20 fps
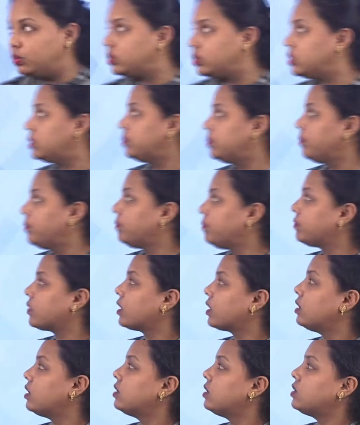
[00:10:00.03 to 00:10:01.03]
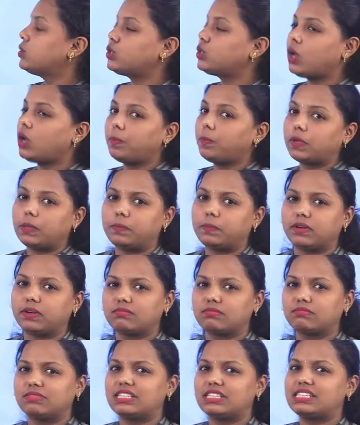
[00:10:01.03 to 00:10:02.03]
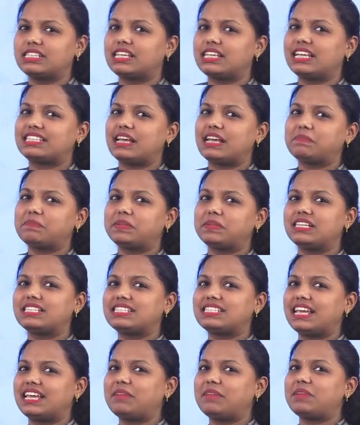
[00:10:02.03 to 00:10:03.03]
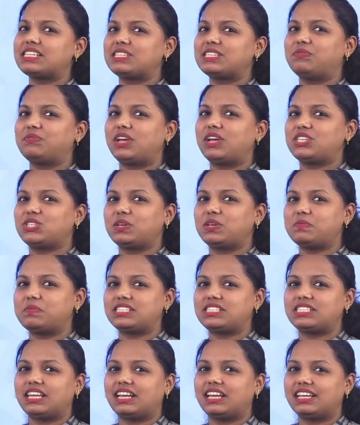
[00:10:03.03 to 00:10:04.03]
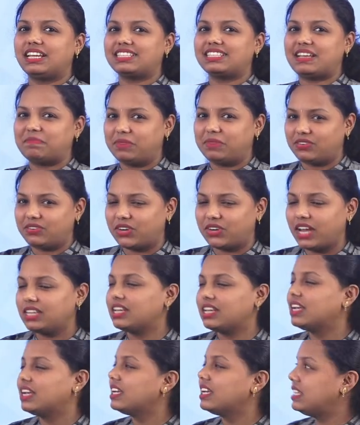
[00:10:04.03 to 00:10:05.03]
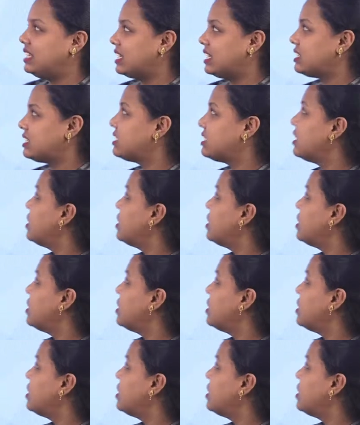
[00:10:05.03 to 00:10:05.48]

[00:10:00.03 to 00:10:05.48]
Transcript: the shopkeeper. This example is same as the vegetable seller example, right? Yes.